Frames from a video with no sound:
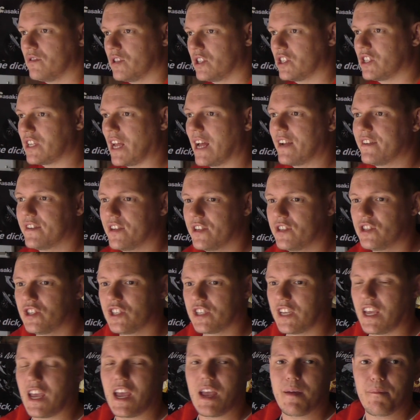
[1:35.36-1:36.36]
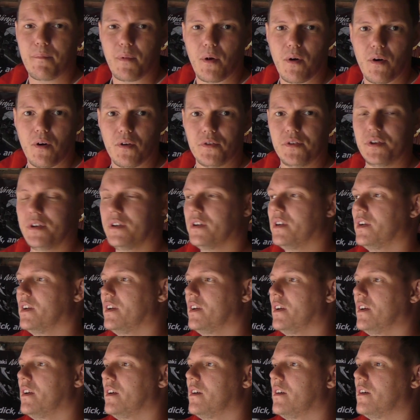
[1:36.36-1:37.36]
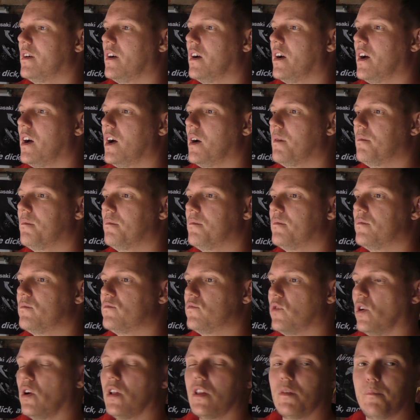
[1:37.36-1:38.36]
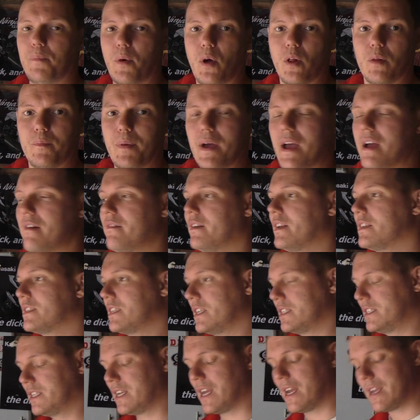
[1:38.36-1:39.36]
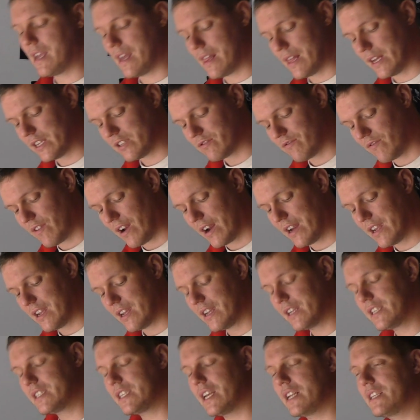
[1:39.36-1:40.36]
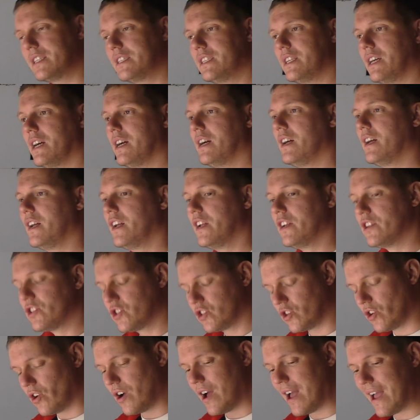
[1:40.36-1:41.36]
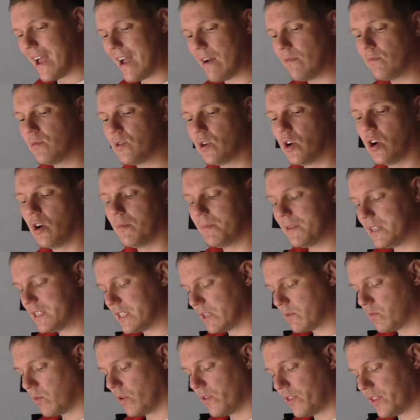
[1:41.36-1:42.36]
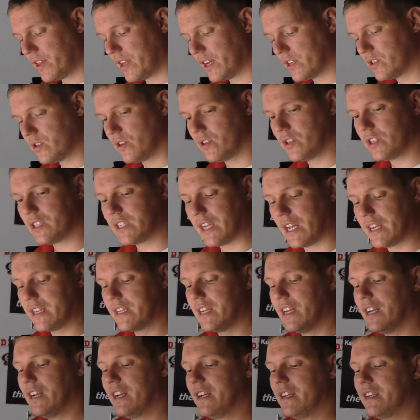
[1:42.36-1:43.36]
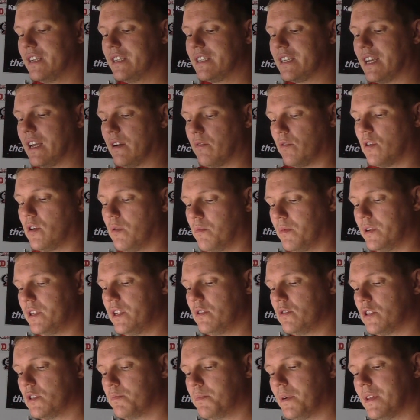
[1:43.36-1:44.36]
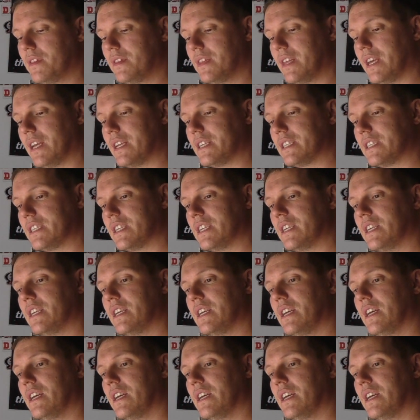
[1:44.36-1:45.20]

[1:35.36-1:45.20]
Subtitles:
standard skateboard rollerball bearing. I said, yeah, that's right. He said, so how come, he said, one thing I don't understand is how come when you spin this,